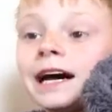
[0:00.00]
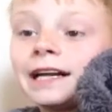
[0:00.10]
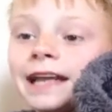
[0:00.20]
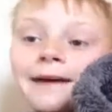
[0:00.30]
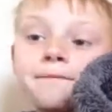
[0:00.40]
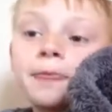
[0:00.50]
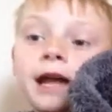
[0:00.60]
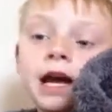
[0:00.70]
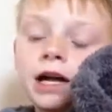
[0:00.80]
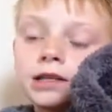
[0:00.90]
And yeah,
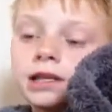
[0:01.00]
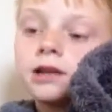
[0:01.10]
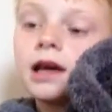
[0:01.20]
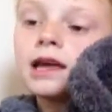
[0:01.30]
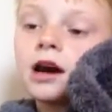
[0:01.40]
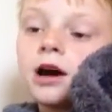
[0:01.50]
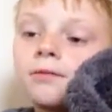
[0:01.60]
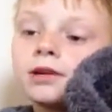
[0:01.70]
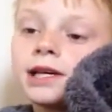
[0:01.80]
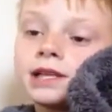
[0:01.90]
I'll see you later.
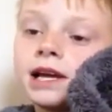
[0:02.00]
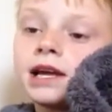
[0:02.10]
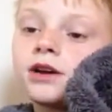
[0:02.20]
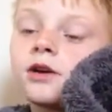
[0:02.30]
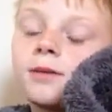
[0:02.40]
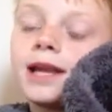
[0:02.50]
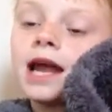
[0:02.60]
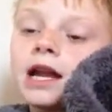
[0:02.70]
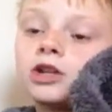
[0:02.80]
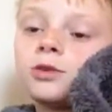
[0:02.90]
Please like, comment
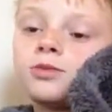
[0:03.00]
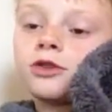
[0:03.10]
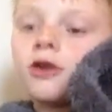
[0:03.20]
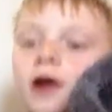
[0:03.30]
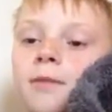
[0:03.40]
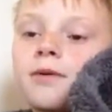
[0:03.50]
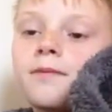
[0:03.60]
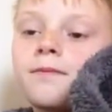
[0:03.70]
and subscribe.